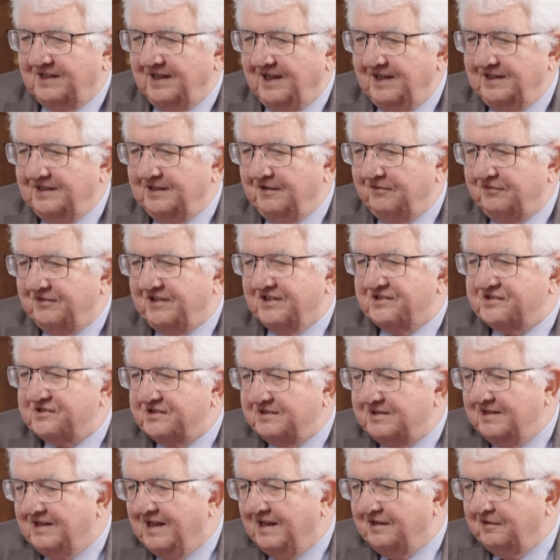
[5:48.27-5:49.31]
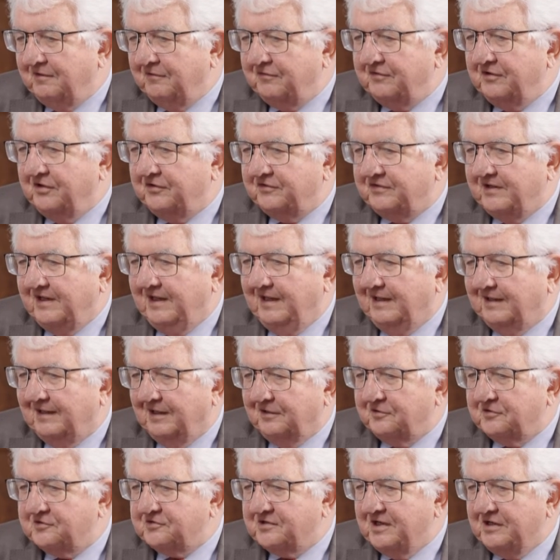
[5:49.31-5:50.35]
and if there's none of not here,
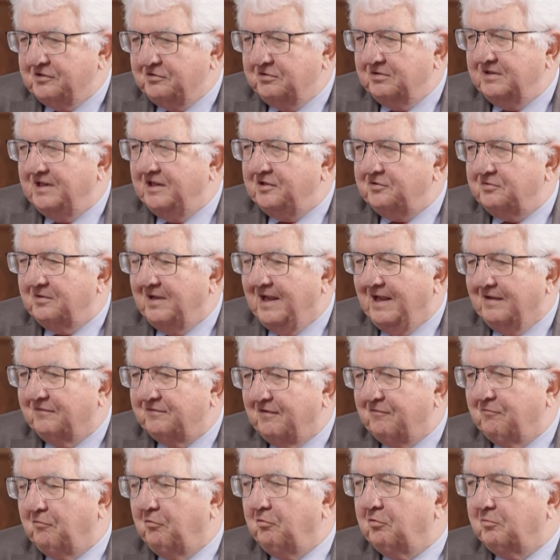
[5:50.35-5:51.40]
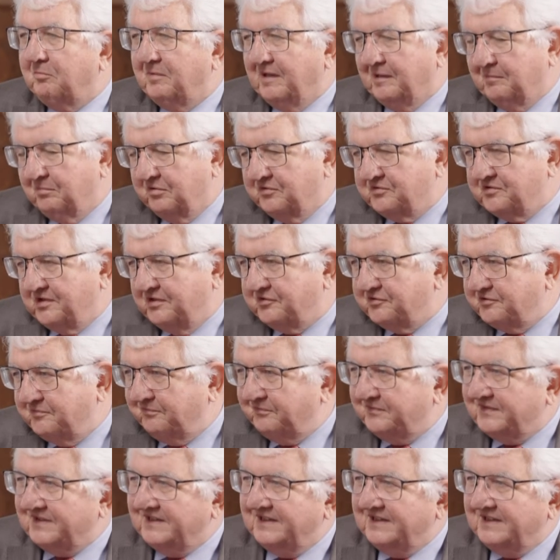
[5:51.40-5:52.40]
you need to have a fallback position.